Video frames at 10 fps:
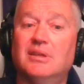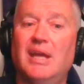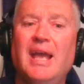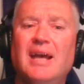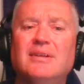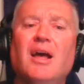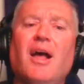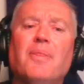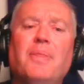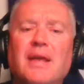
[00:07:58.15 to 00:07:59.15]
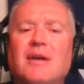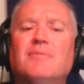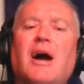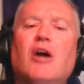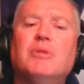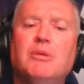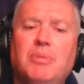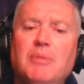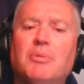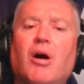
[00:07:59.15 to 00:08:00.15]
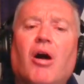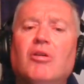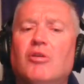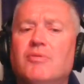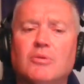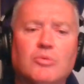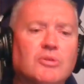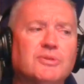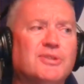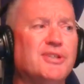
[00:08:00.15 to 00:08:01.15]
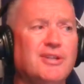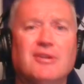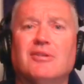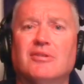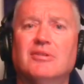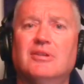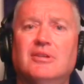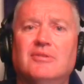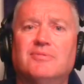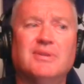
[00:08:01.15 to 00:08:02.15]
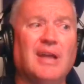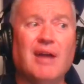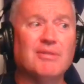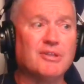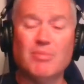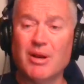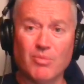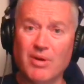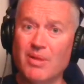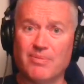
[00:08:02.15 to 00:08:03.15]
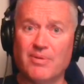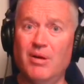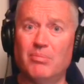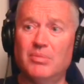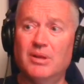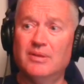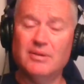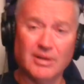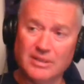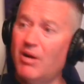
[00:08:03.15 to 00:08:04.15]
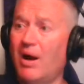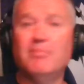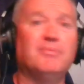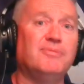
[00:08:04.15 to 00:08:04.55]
And think of how many people all over the world cheer for the Irish, no matter where they're from. They're like, no, I'm